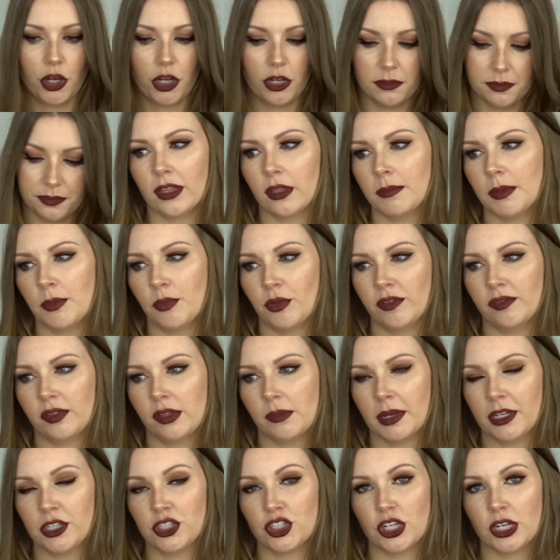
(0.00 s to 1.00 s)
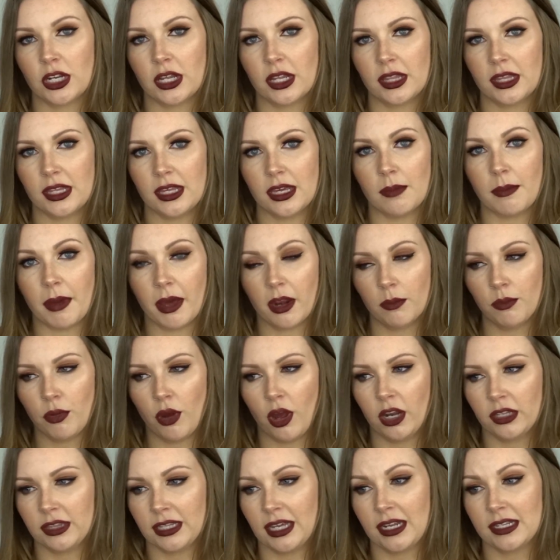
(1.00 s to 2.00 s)
And let me briefly mention the amount of
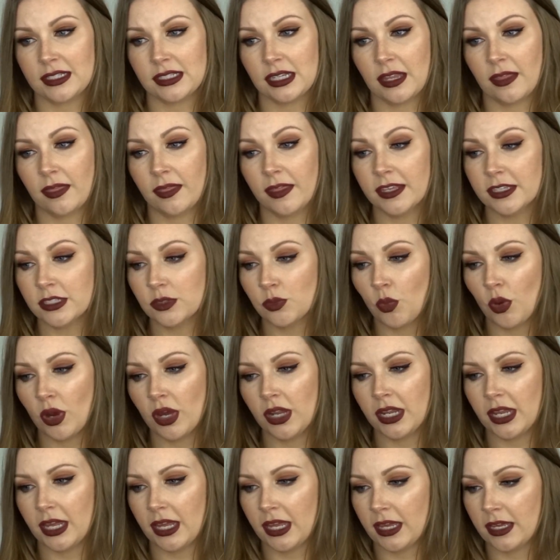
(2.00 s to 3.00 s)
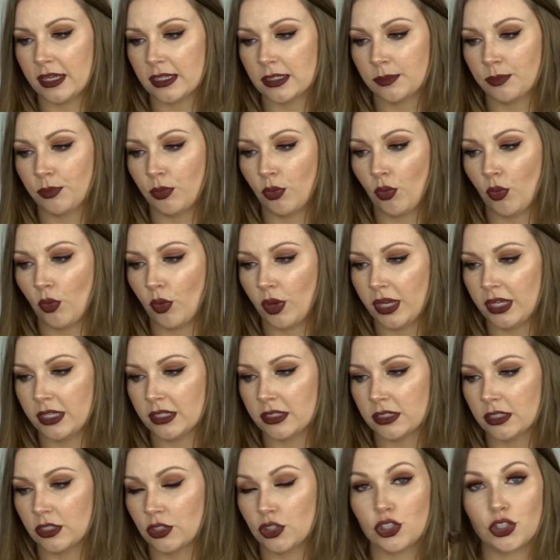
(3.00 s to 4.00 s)
product that is in this one is
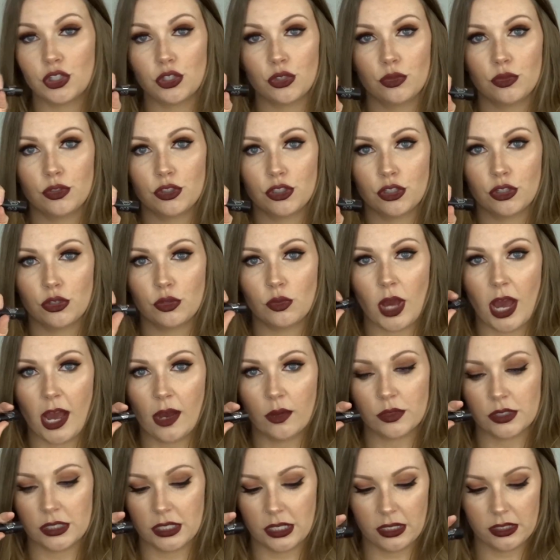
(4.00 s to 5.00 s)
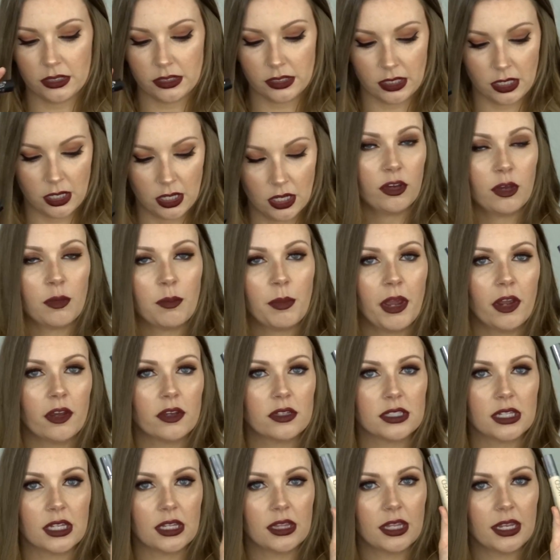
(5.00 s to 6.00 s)
0.22 ounces. For
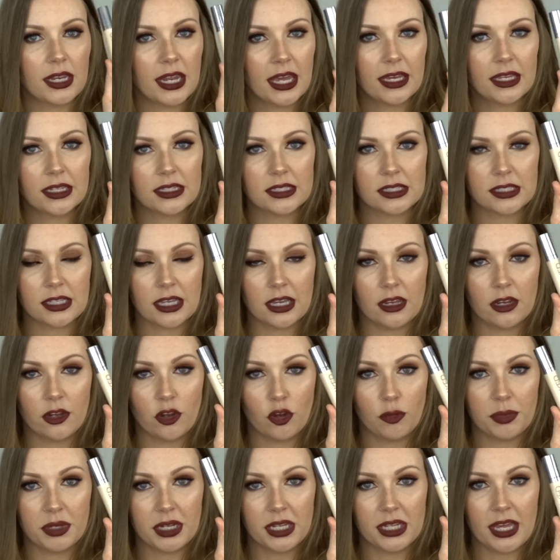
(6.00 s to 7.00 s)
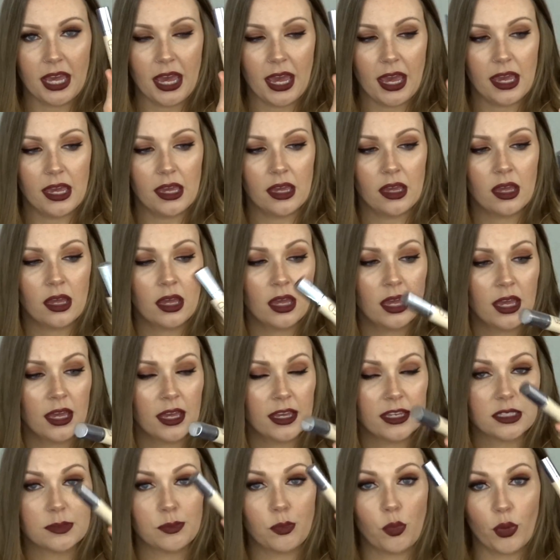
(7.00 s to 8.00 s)
comparison, the Naked Skin Urban Decay
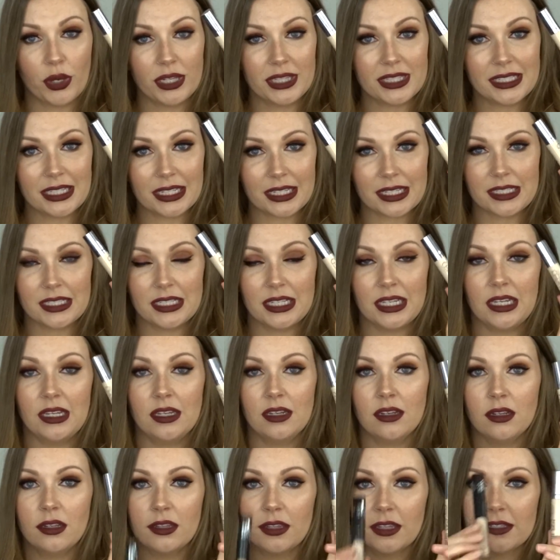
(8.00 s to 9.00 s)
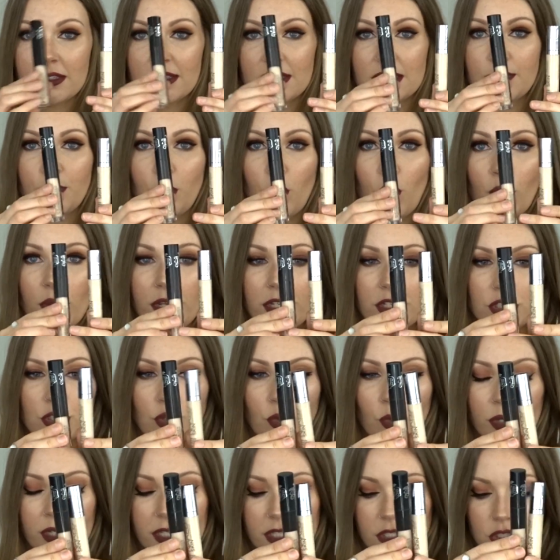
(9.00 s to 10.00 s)
is 0.16, this is
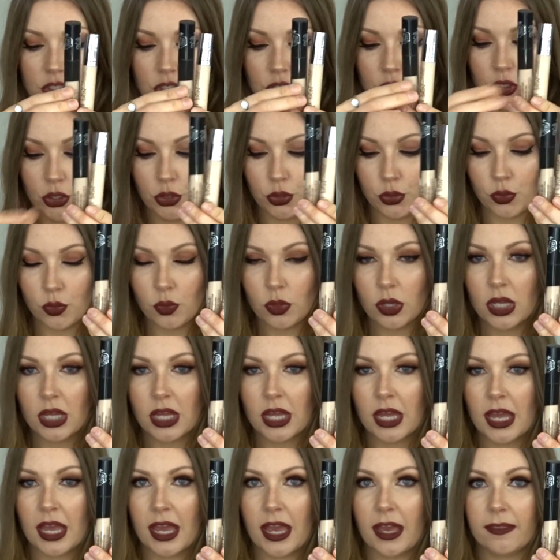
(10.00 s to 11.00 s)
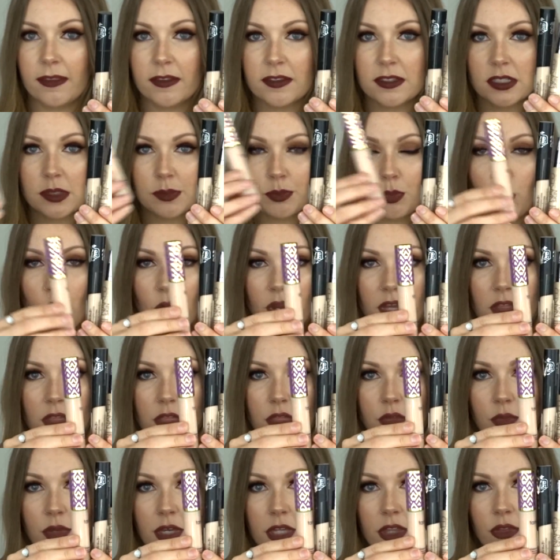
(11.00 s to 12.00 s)
0.22, and this is
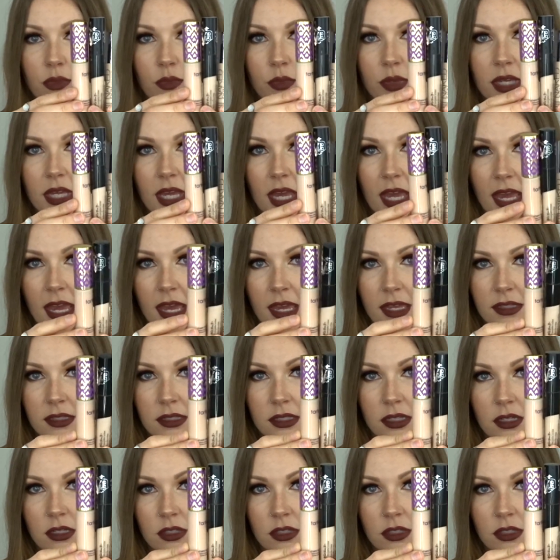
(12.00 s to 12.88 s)
0.338.